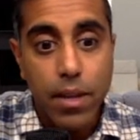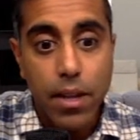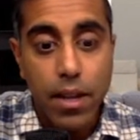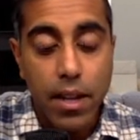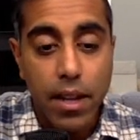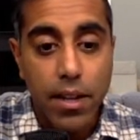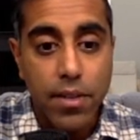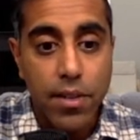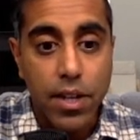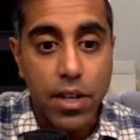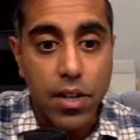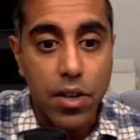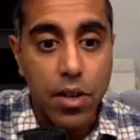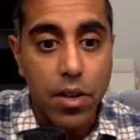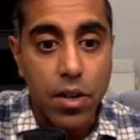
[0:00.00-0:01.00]
He's
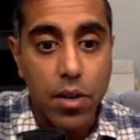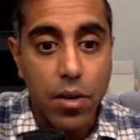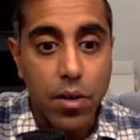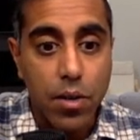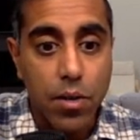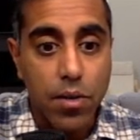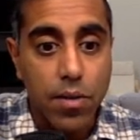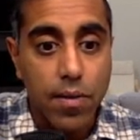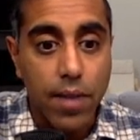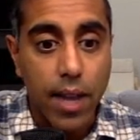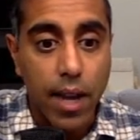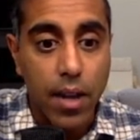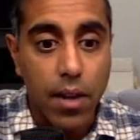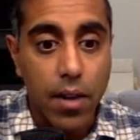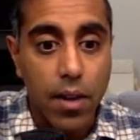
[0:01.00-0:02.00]
injured. Who knows
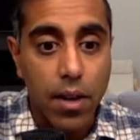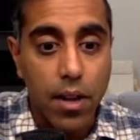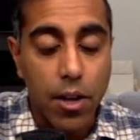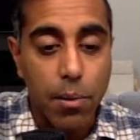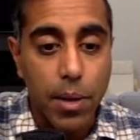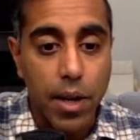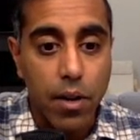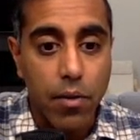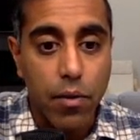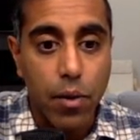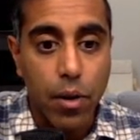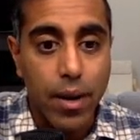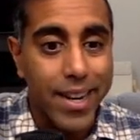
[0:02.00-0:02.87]
how long he'll be out for,